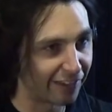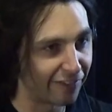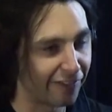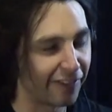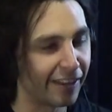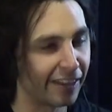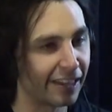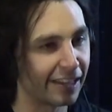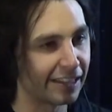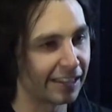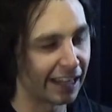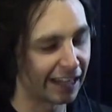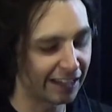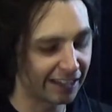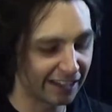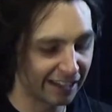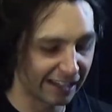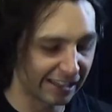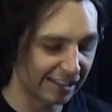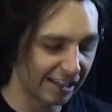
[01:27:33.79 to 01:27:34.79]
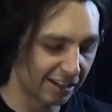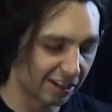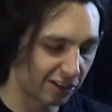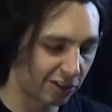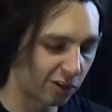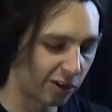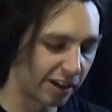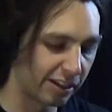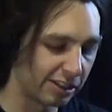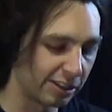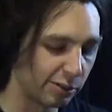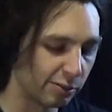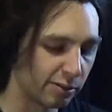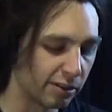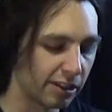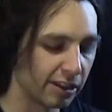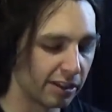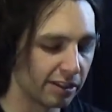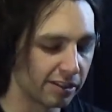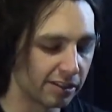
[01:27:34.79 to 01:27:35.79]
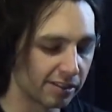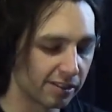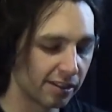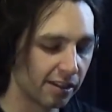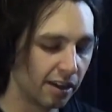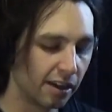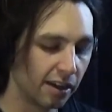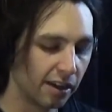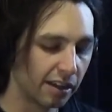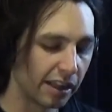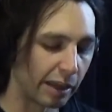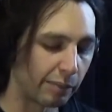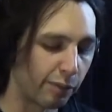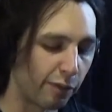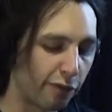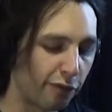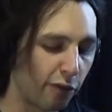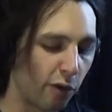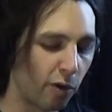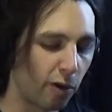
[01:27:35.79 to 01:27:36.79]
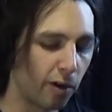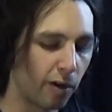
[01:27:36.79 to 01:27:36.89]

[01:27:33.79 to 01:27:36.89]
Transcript: That feeling, like, it's such a crazy release. Like,